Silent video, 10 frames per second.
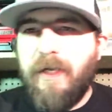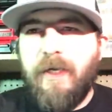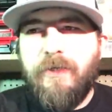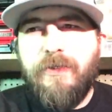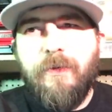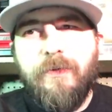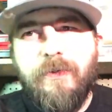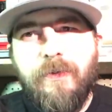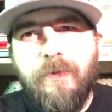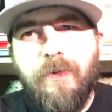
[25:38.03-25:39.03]
can show it
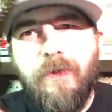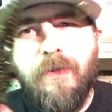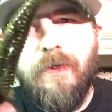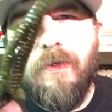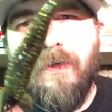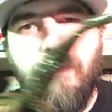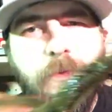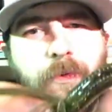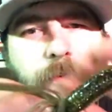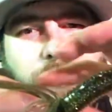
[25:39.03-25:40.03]
to you
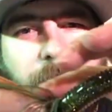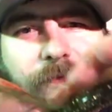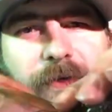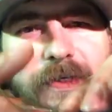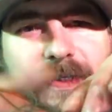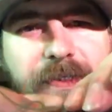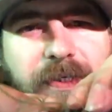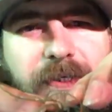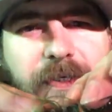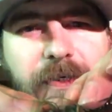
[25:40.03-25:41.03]
real quick if you can
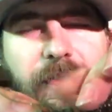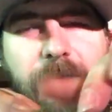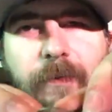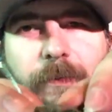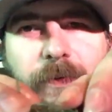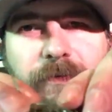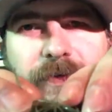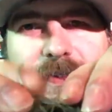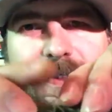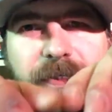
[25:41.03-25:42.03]
see here. But if you
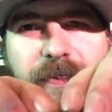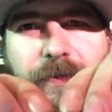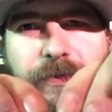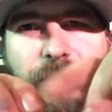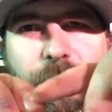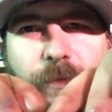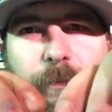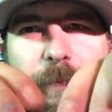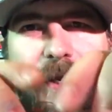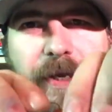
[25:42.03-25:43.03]
see, there's no
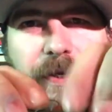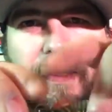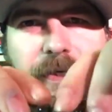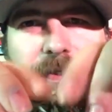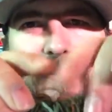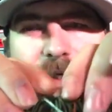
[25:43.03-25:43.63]
band. It is